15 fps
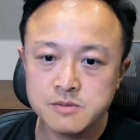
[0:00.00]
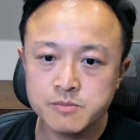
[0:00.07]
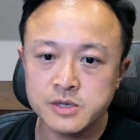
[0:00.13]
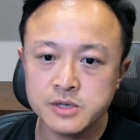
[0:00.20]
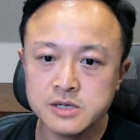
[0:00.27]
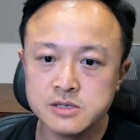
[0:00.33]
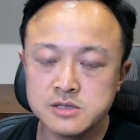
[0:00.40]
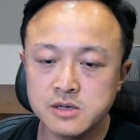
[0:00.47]

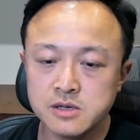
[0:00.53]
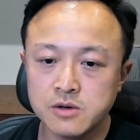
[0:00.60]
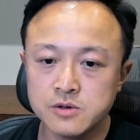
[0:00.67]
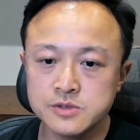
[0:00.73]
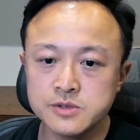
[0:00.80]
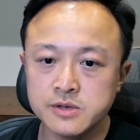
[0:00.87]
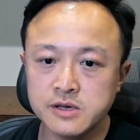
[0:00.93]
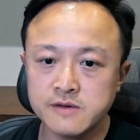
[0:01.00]
but it
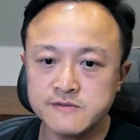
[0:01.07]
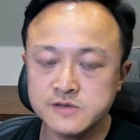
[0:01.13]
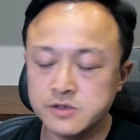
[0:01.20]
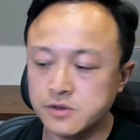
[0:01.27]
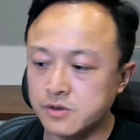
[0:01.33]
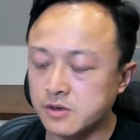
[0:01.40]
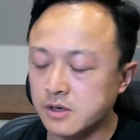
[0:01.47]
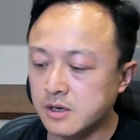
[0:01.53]
also gives
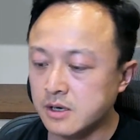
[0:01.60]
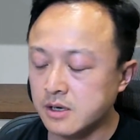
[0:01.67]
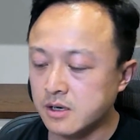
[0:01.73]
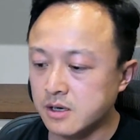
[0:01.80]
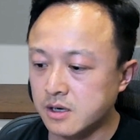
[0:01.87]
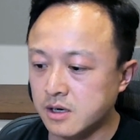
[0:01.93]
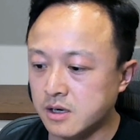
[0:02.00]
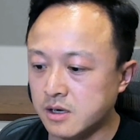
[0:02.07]
you
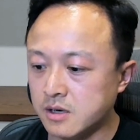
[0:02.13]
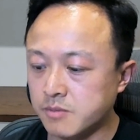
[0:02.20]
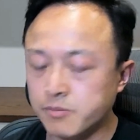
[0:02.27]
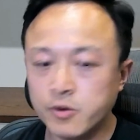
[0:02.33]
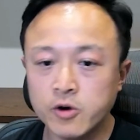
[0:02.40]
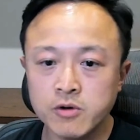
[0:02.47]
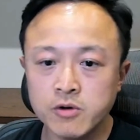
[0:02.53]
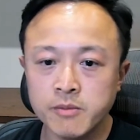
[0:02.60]

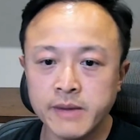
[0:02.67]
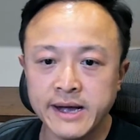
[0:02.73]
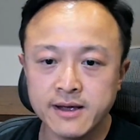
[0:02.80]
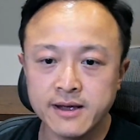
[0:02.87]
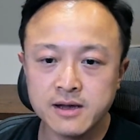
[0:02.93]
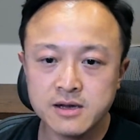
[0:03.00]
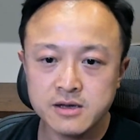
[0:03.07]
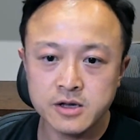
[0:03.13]

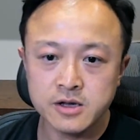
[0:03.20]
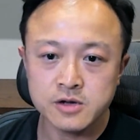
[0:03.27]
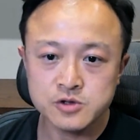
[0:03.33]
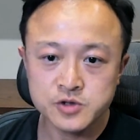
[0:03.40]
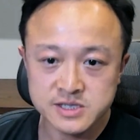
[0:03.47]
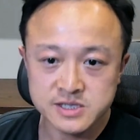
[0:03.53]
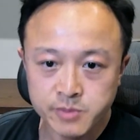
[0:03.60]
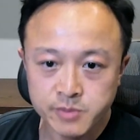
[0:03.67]
programmatic,
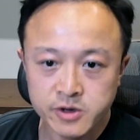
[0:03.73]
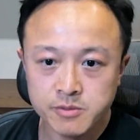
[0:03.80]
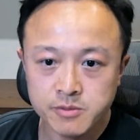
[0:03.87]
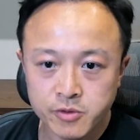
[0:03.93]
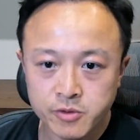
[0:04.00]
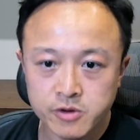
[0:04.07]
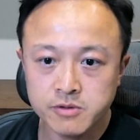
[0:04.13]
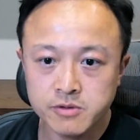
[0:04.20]
transparent
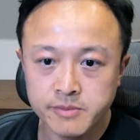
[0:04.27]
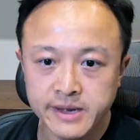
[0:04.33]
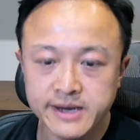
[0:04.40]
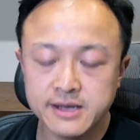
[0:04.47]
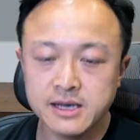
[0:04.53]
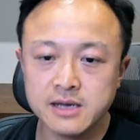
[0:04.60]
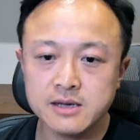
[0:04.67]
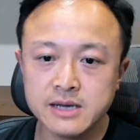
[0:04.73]

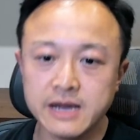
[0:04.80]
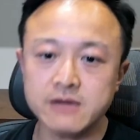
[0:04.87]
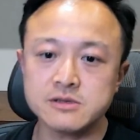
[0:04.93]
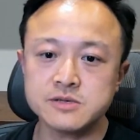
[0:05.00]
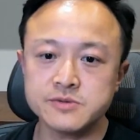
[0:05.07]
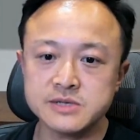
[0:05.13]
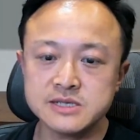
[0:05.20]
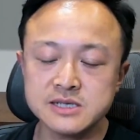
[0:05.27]
programmatic
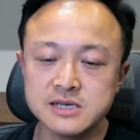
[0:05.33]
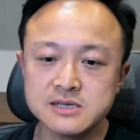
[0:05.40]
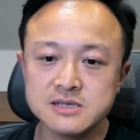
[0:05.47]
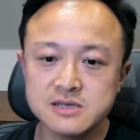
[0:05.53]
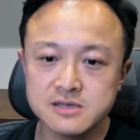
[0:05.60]
characteristics.